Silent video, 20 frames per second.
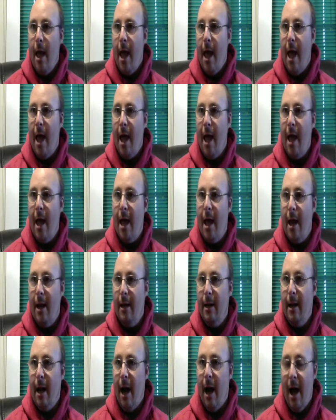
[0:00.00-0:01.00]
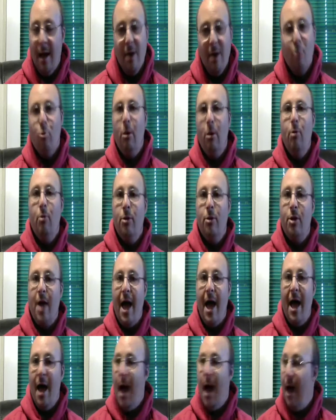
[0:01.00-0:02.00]
And I agree with
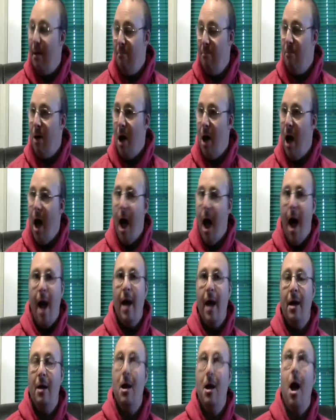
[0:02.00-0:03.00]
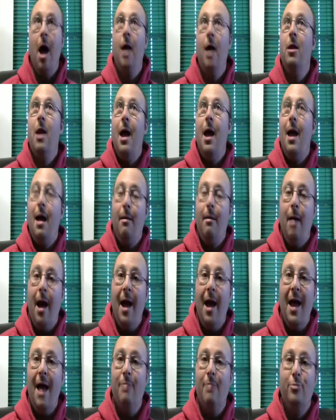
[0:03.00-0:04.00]
that. I
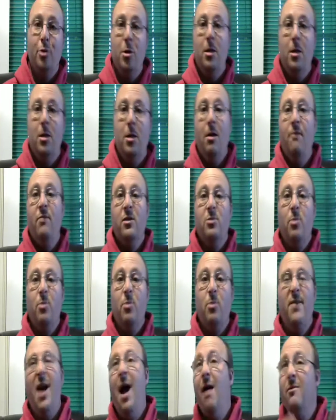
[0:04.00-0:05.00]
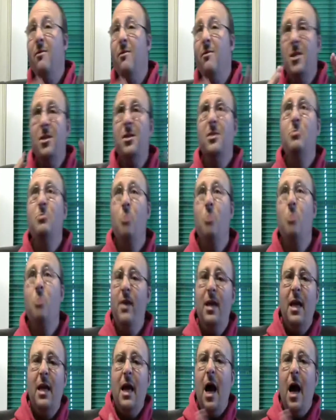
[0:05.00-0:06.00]
absolutely love this movie. I've seen this
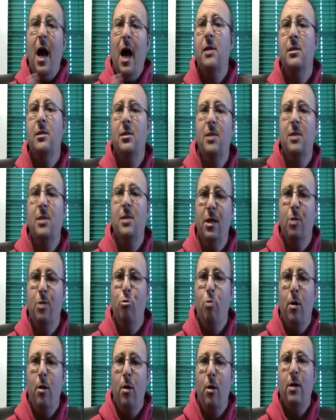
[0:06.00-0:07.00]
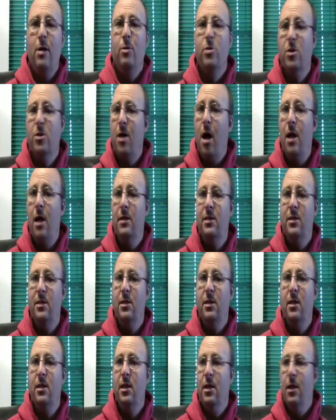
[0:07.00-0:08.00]
movie constantly throughout the years,
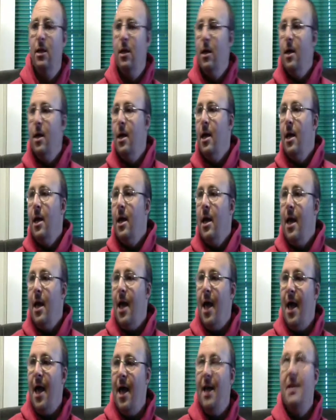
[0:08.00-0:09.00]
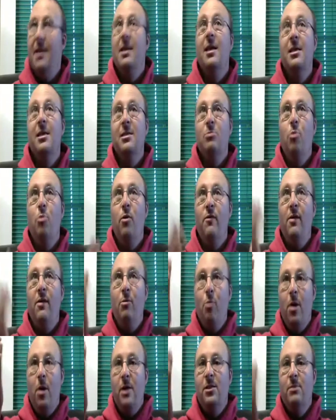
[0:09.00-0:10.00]
constantly. And this
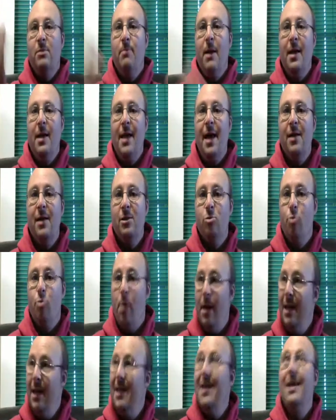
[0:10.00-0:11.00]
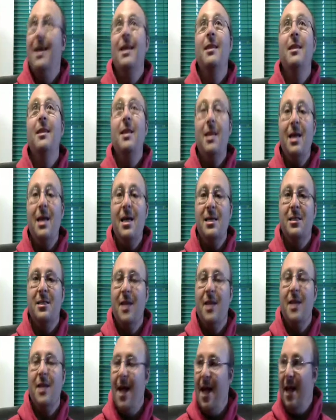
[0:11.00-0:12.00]
movie was my next one in the
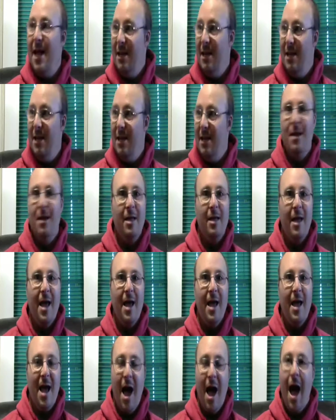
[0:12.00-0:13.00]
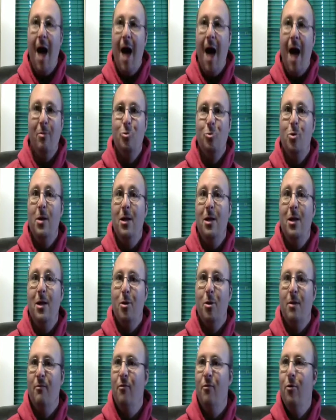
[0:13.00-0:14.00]
list. And yeah, I was really
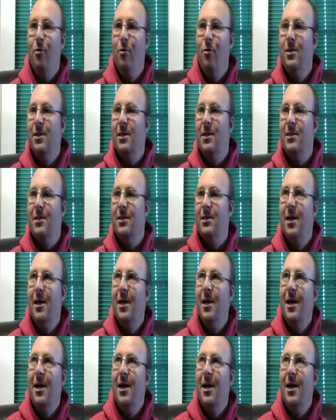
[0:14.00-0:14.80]
looking forward to this.